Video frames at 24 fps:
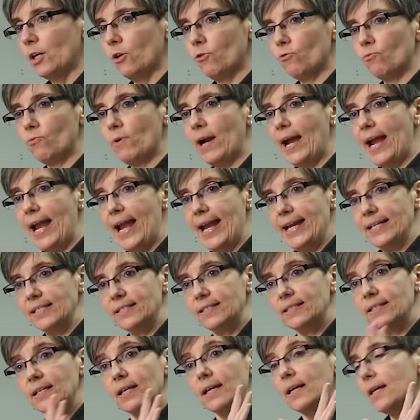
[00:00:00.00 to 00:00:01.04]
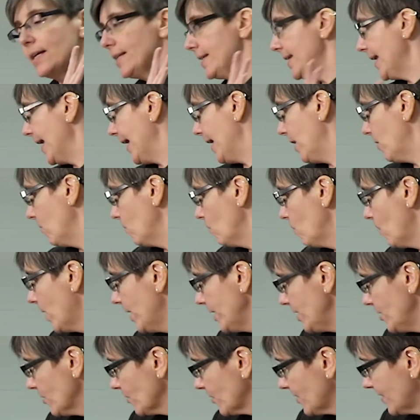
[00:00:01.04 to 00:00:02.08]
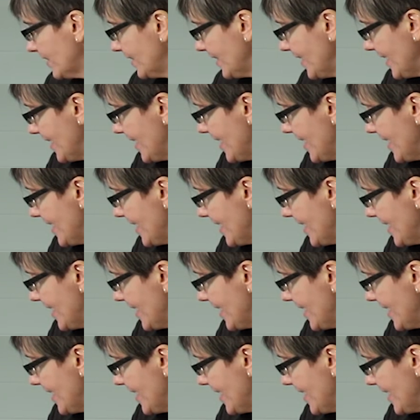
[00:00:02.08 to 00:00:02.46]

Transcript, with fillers: Great. Now, what you'll see